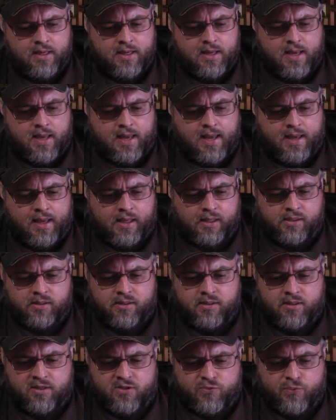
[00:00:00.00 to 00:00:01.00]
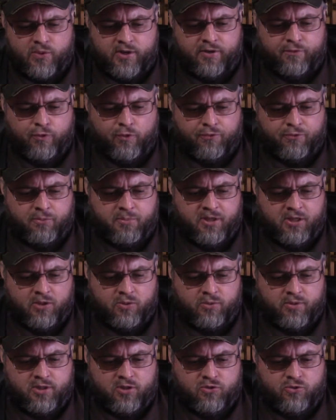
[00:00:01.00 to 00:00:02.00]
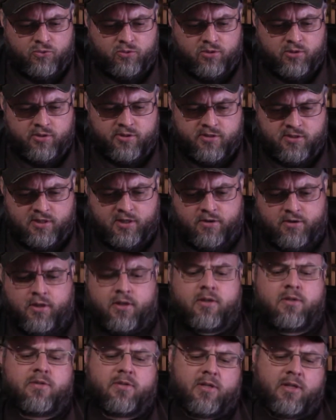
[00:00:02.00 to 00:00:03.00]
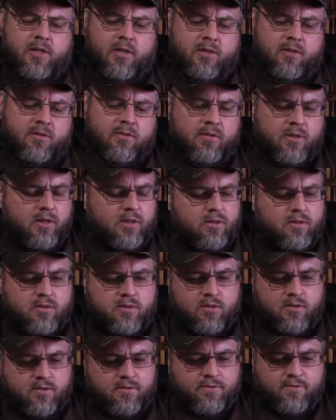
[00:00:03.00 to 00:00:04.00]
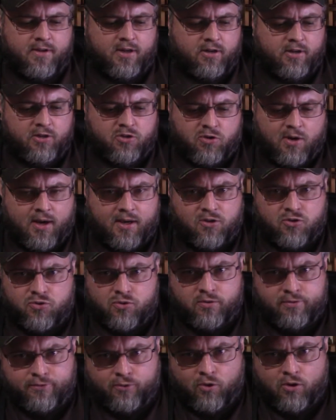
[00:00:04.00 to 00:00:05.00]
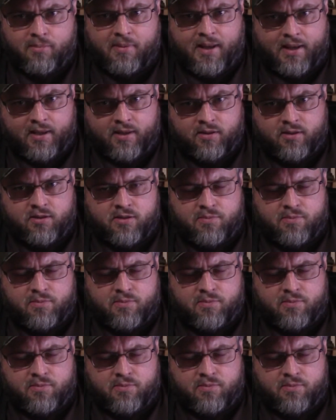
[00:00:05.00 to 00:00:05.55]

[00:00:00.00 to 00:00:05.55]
And this one, if you're familiar with the Duel series, it's a very tried and true format at this